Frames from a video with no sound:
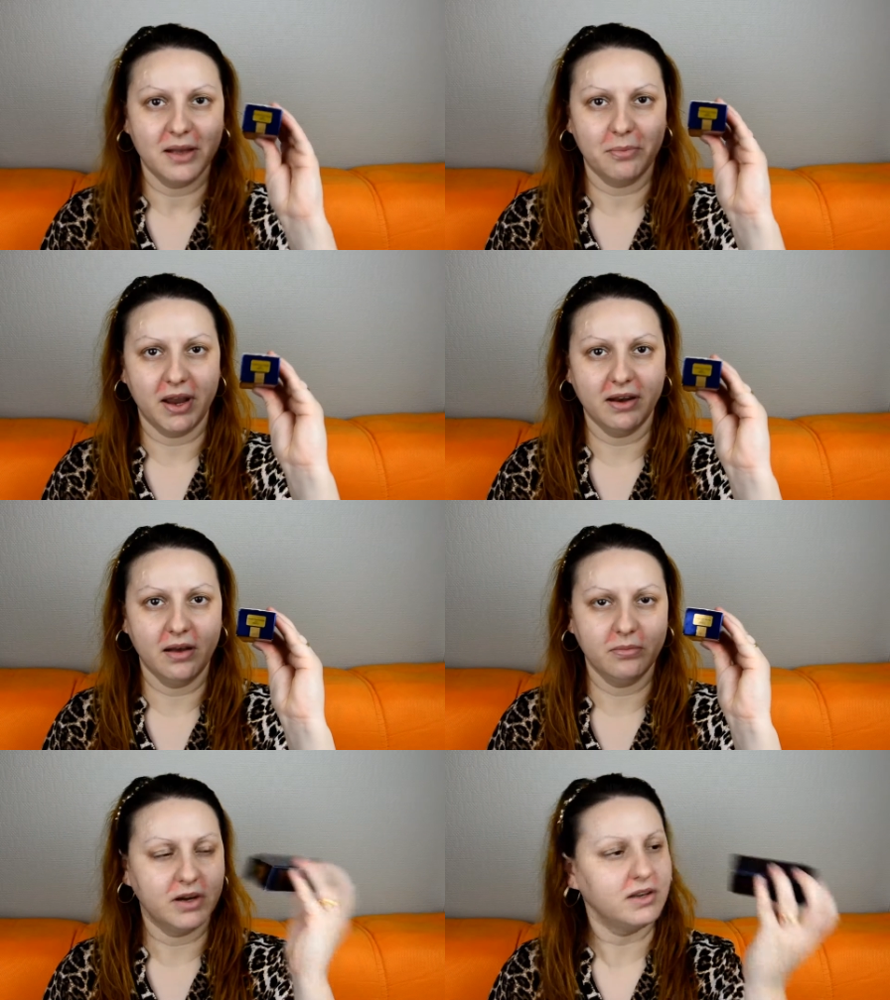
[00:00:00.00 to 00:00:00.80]
My
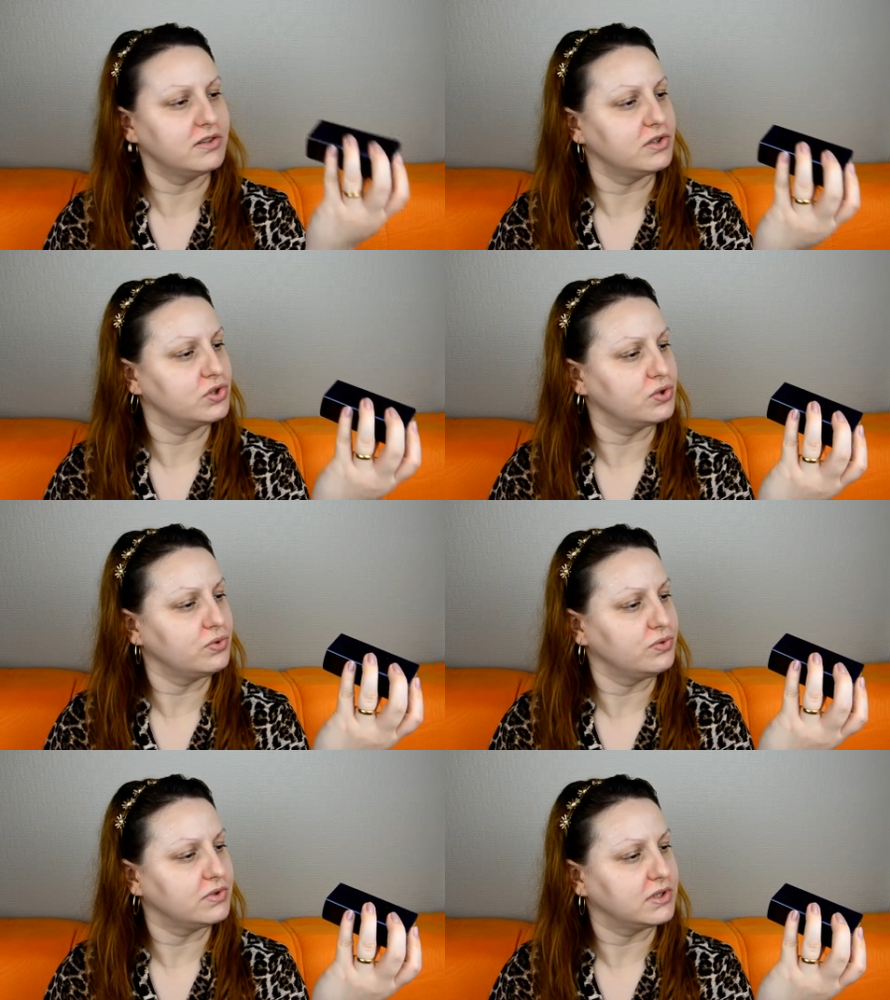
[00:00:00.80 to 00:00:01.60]
number is
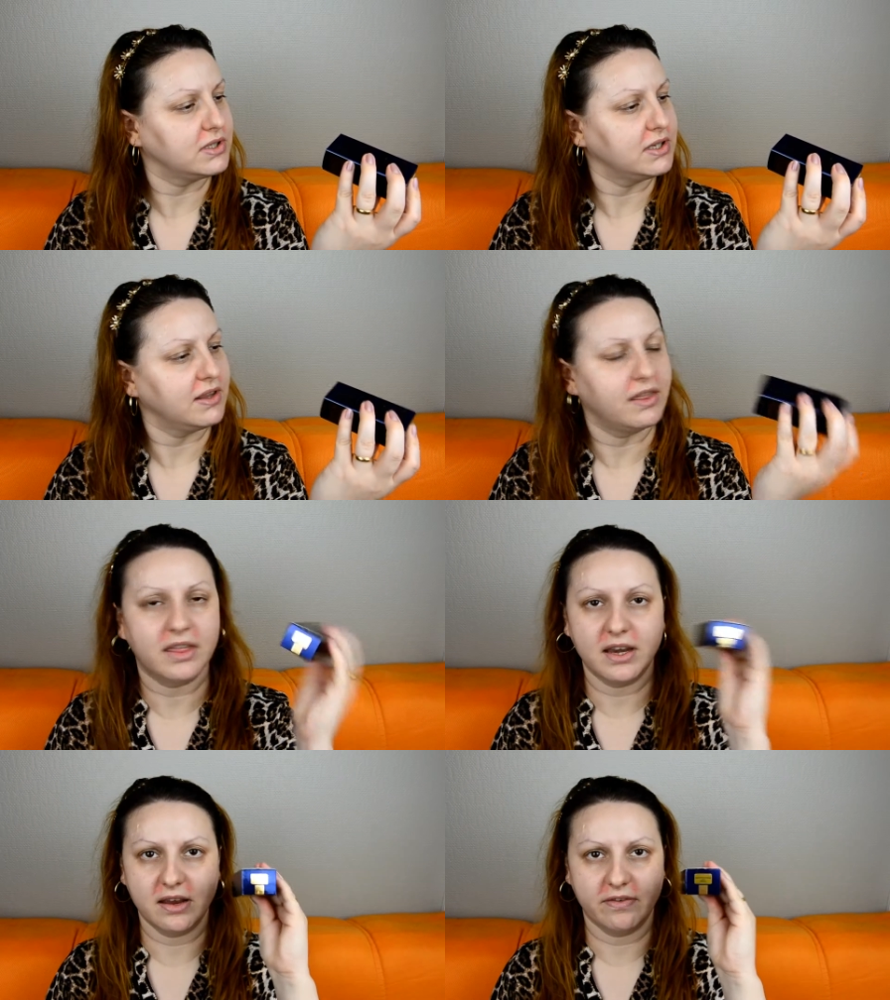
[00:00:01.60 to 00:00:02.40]

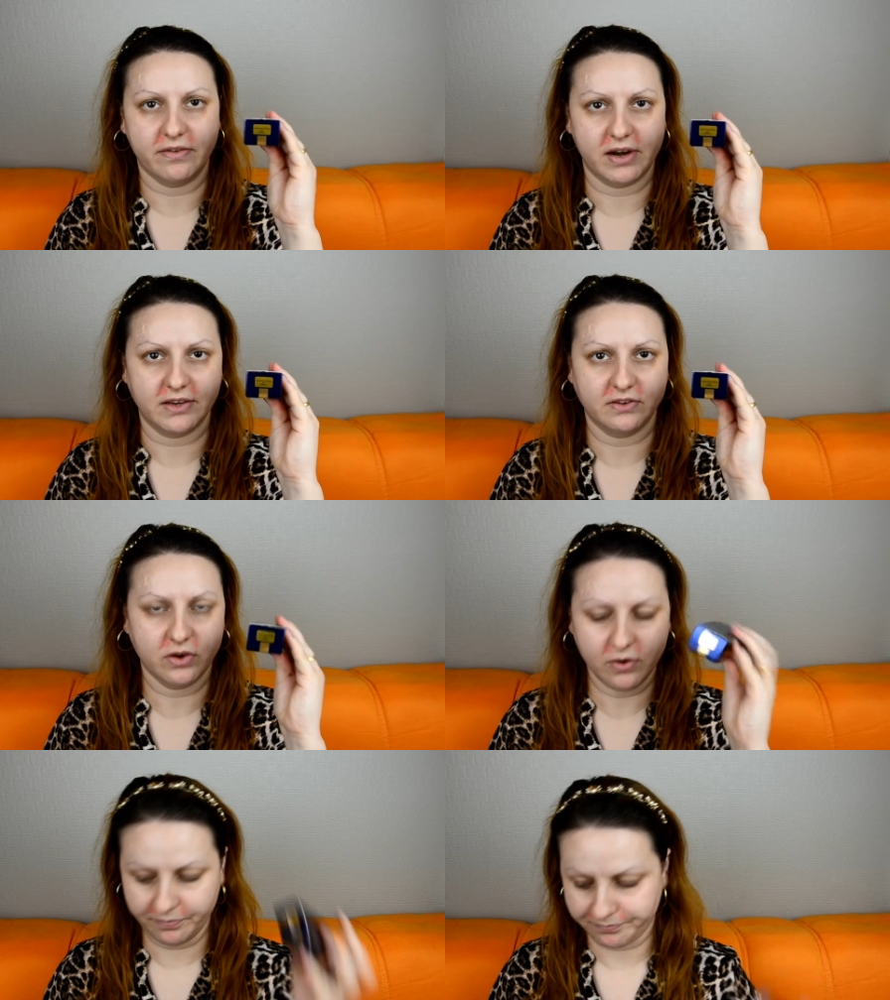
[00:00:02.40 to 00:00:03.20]
2C3 Fresco